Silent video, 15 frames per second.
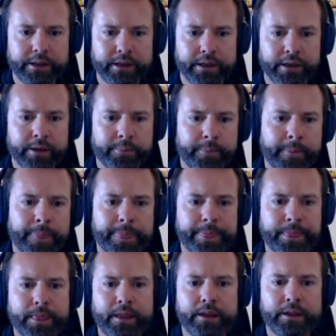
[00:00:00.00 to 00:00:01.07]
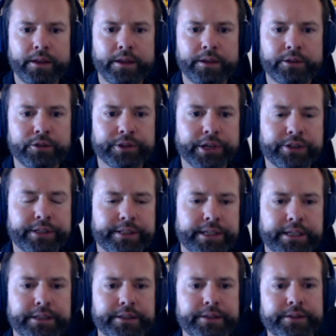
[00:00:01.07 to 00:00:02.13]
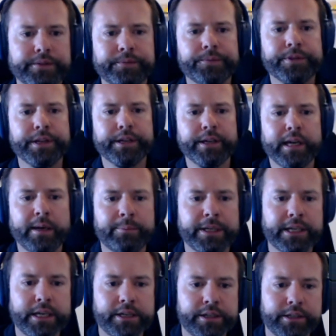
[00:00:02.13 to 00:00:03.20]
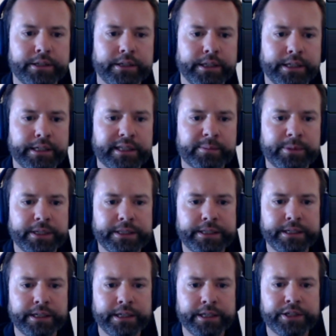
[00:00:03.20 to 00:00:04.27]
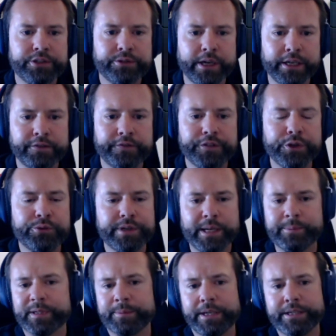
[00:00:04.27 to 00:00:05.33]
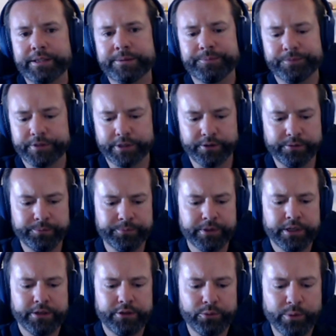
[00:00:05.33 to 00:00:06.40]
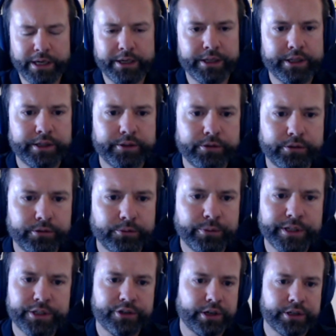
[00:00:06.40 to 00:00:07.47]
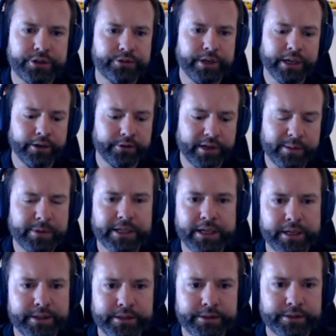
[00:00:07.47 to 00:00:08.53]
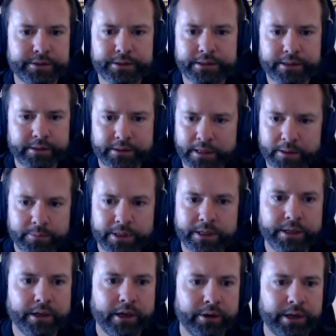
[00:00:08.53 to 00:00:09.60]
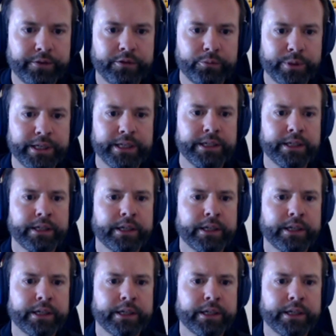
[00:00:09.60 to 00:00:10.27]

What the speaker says: You'll notice that the application is split here into a view namespace. So the way we structure our applications can be however we